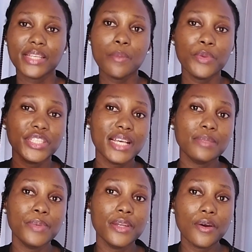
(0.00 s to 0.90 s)

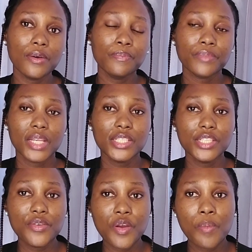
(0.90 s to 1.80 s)
temperatures below
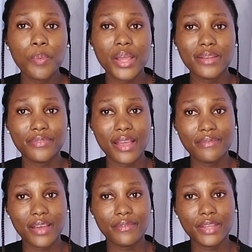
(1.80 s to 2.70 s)

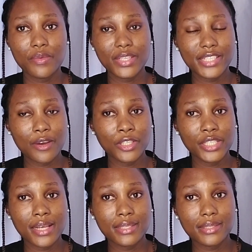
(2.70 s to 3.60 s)
0.55 degrees
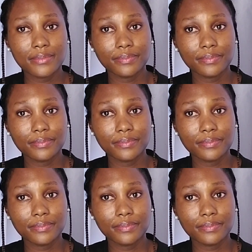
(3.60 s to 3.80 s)
Celsius.